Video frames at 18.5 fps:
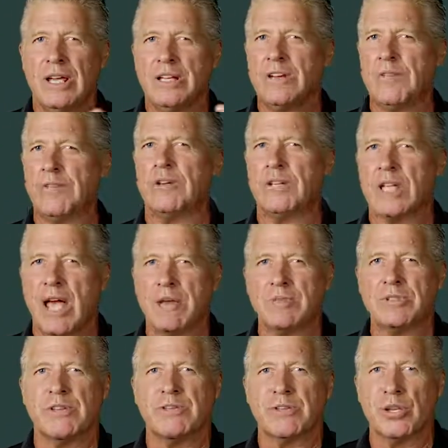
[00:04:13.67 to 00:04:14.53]
different
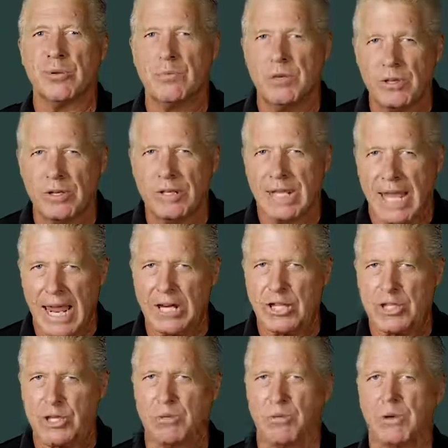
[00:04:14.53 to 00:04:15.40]
types of
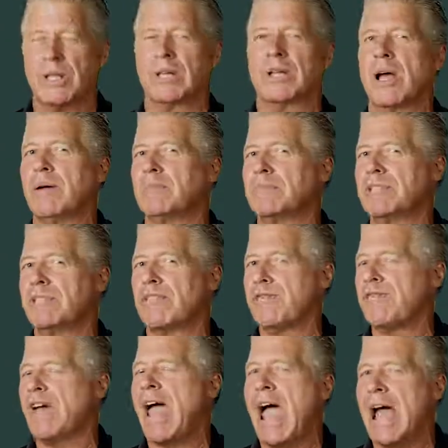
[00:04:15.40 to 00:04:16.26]
communication when it comes to
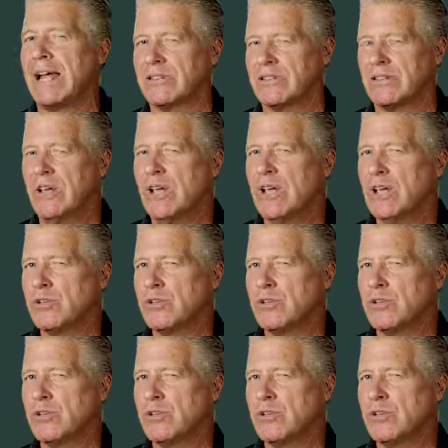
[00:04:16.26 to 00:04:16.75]
fats.